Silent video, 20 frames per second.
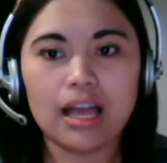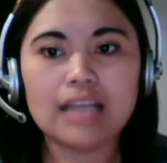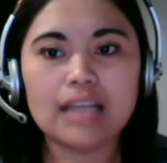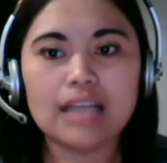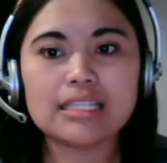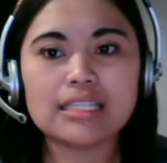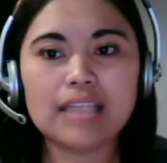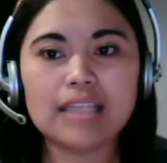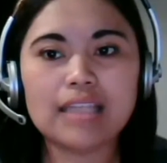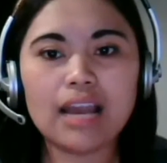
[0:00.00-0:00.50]

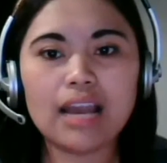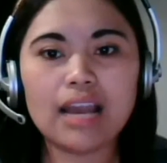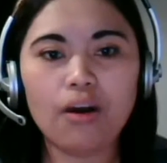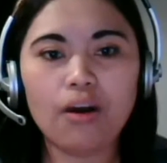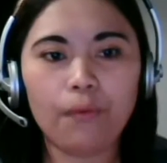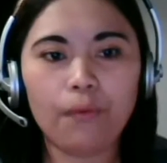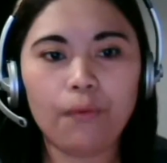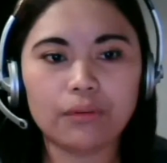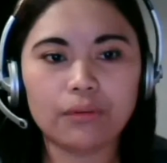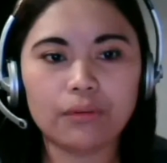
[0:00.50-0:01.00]

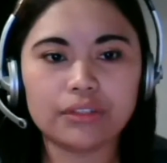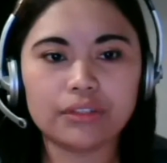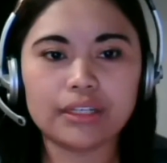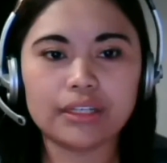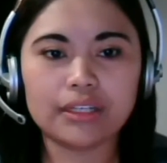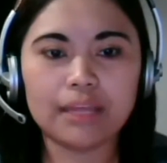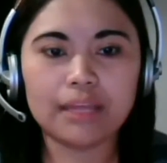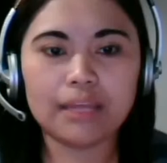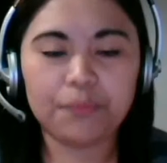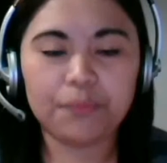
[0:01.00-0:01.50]

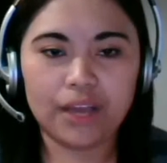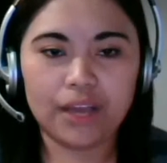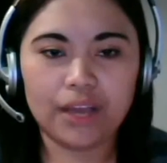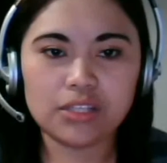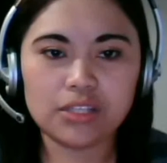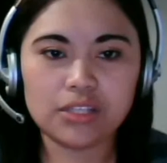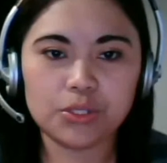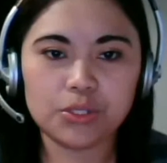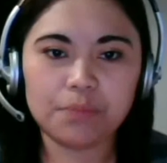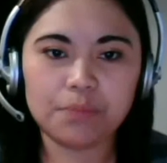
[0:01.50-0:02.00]
Stakeholder can
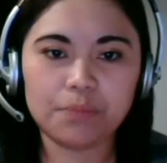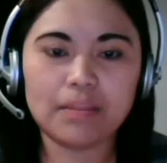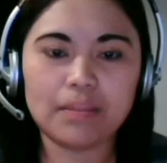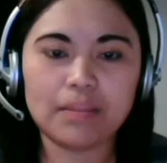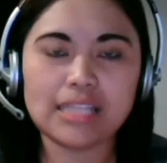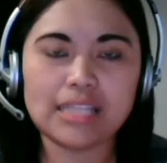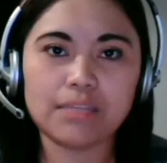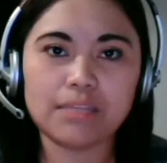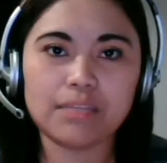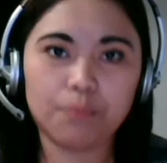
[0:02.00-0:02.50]
break
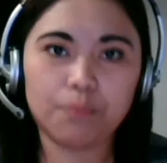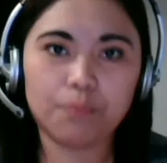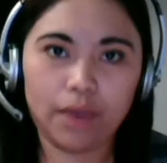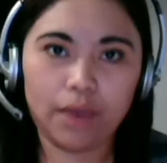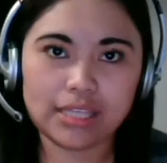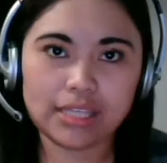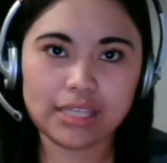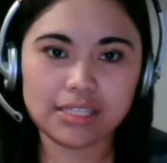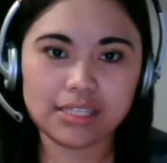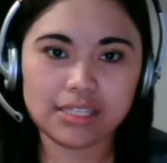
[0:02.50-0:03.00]
surplus
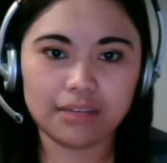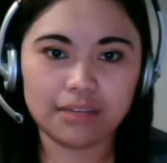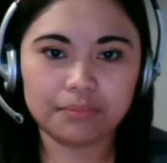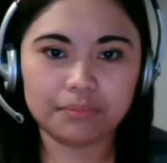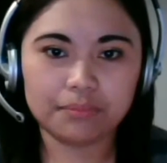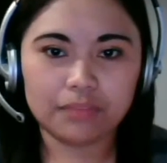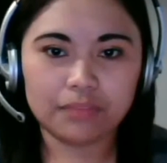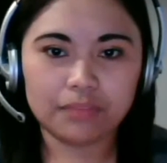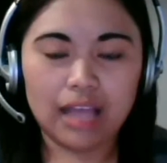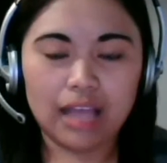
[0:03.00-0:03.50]
poised.
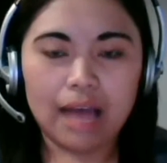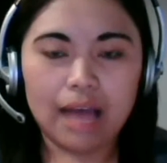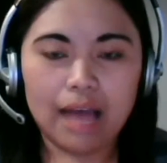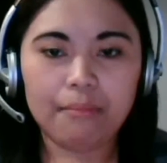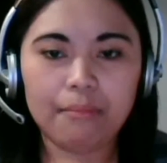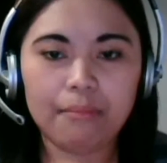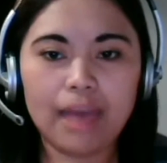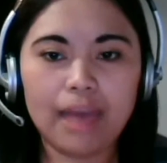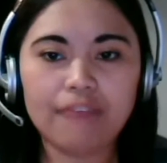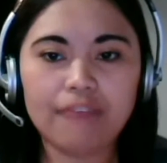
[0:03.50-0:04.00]

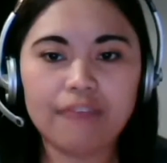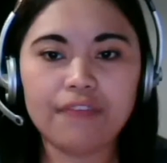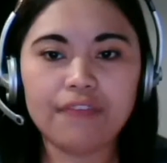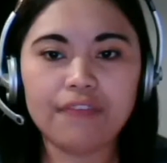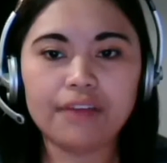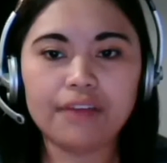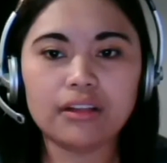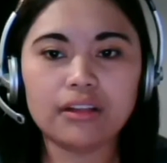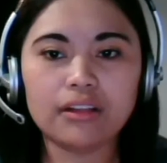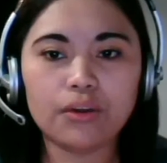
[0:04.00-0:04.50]
By a
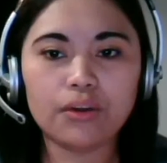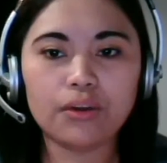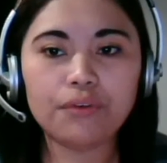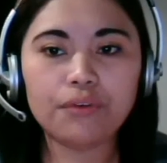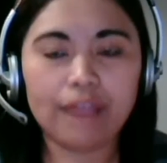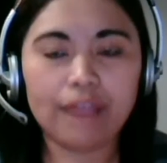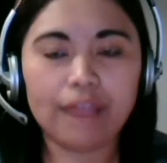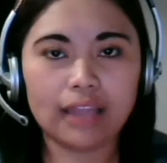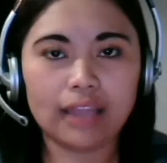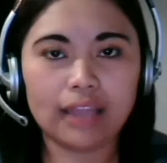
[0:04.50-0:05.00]
very
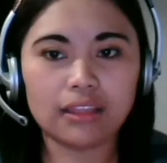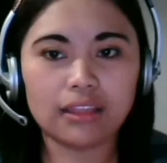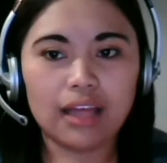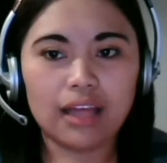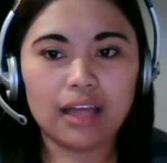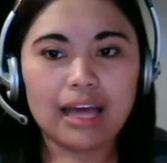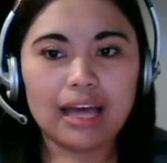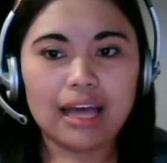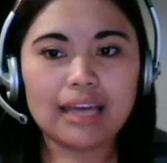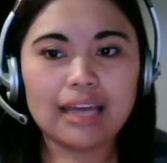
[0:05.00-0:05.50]
low rate,
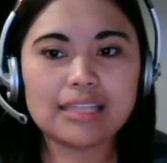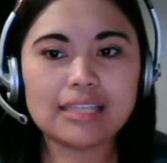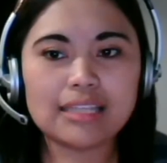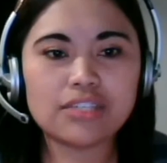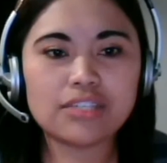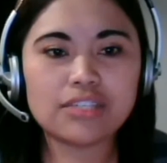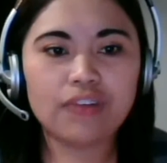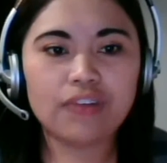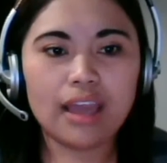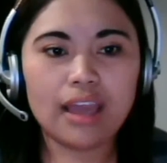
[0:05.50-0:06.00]
it
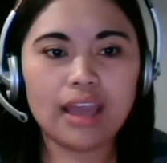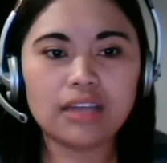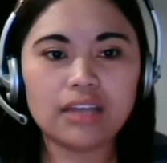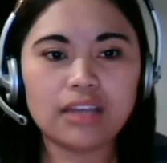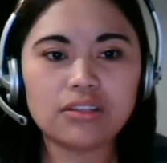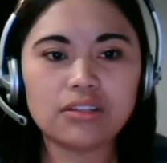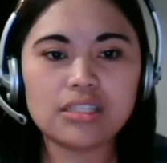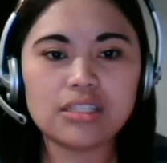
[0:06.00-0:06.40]
is trying to